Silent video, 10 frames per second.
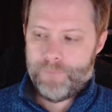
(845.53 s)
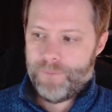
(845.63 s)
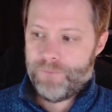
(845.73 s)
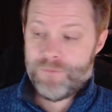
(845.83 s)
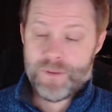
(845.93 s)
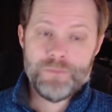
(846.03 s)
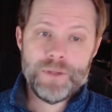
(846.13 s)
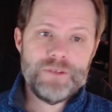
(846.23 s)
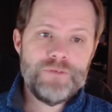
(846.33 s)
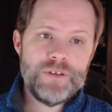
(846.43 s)

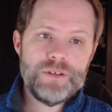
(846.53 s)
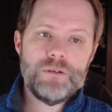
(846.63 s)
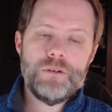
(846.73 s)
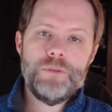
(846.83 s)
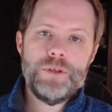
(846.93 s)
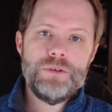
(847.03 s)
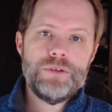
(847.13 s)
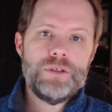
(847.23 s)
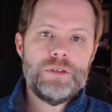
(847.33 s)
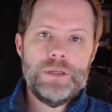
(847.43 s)
sometimes physical
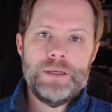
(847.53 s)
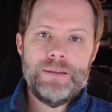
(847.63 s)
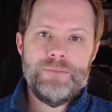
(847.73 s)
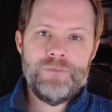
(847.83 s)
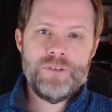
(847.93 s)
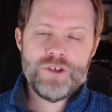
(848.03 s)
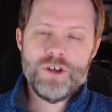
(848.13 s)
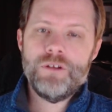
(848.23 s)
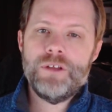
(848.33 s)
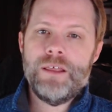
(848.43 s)
abuse,
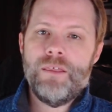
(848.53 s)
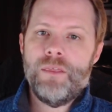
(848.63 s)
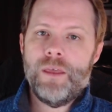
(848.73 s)
certainly